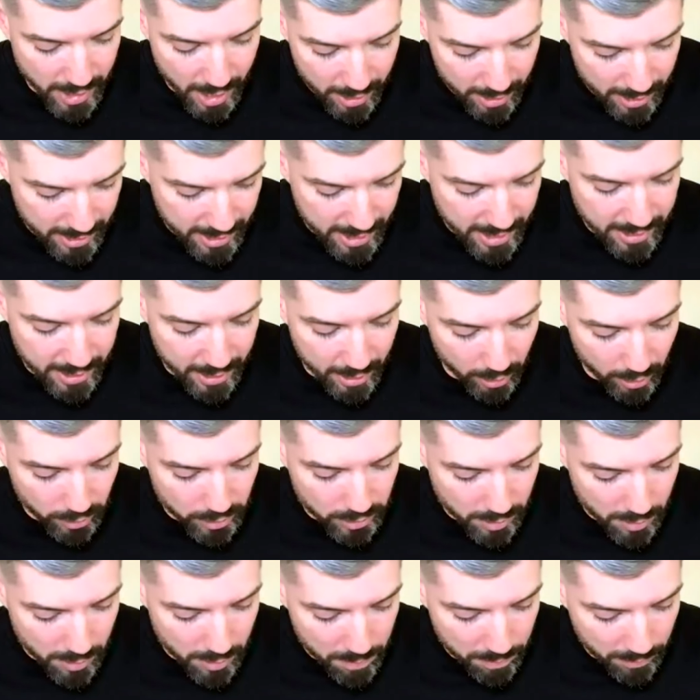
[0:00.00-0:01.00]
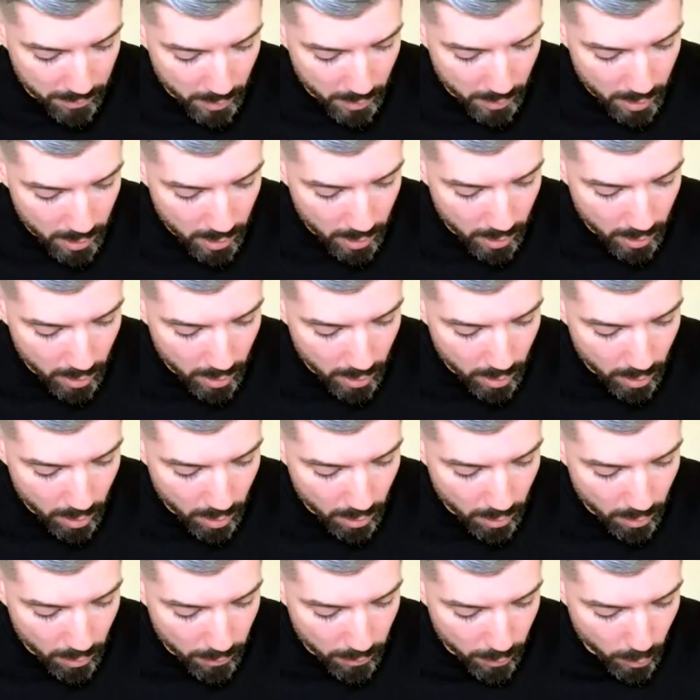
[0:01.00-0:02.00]
down to details.
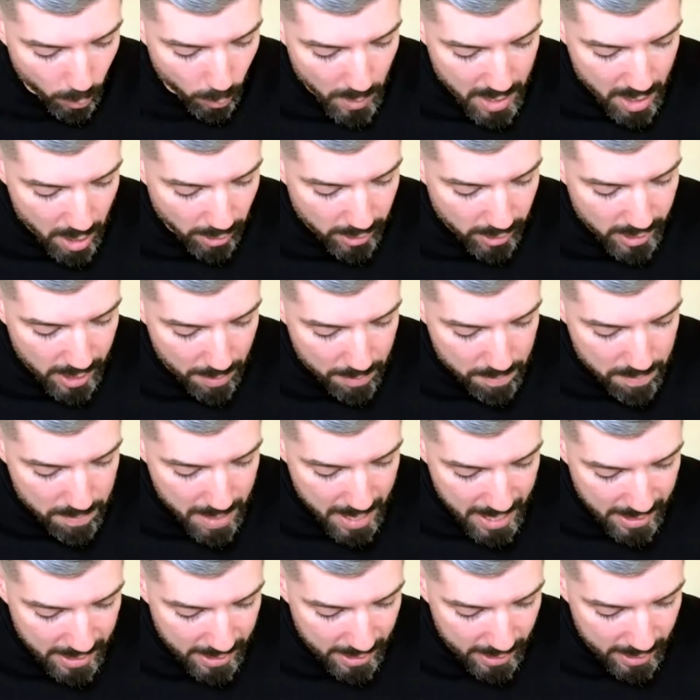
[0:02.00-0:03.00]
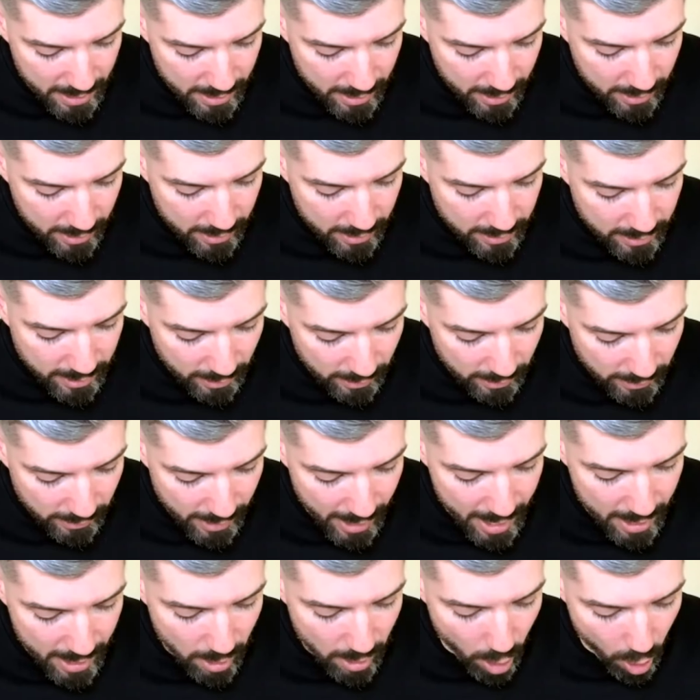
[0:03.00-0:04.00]
For we are commanded to
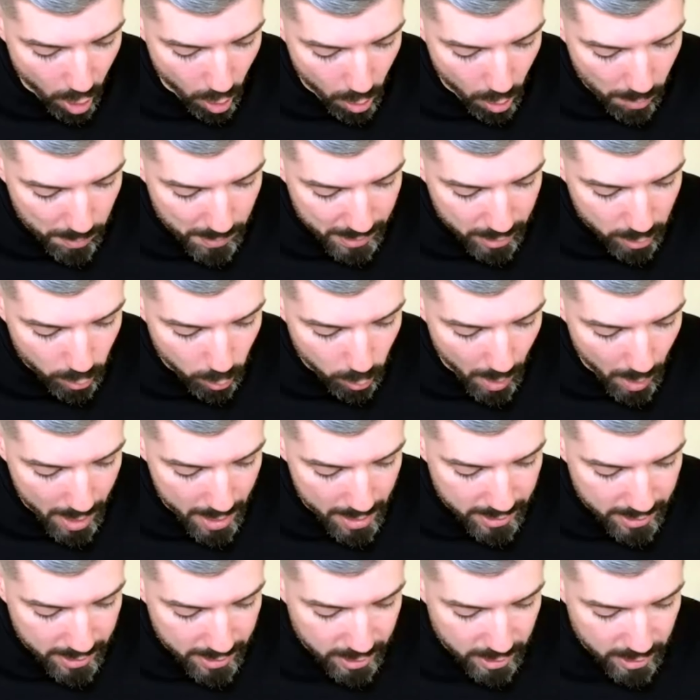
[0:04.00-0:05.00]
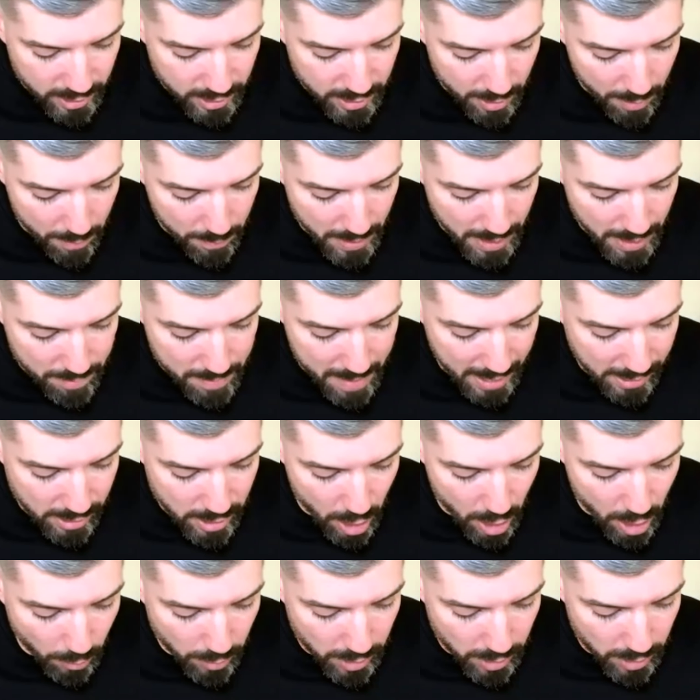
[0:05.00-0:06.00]
let all requests be made
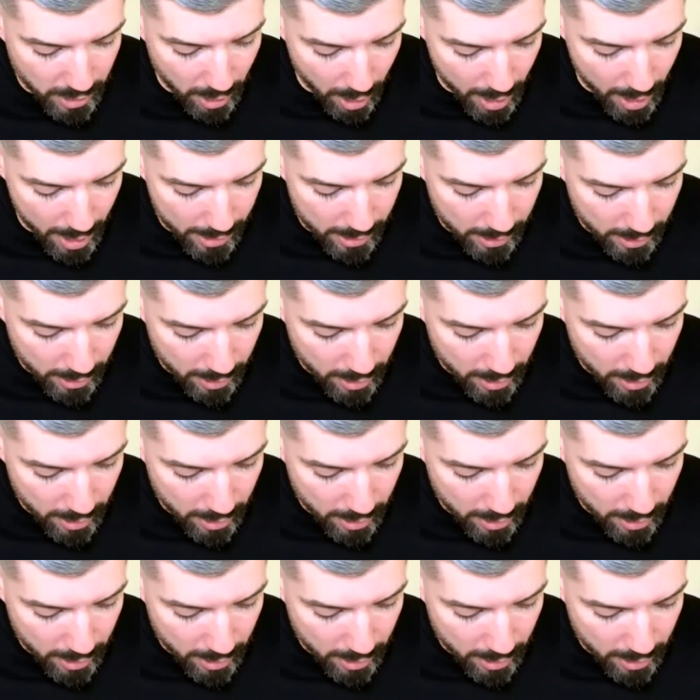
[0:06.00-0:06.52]
known to God.